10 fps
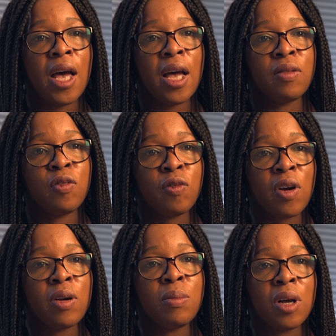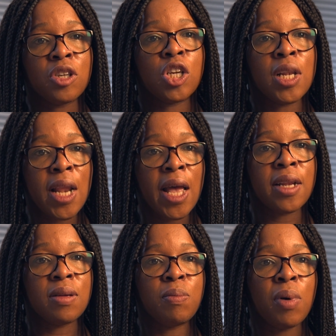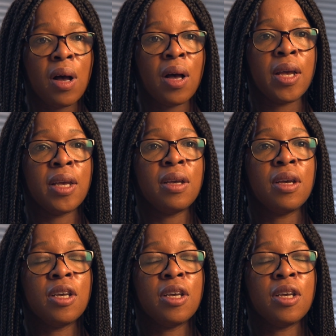and very much led by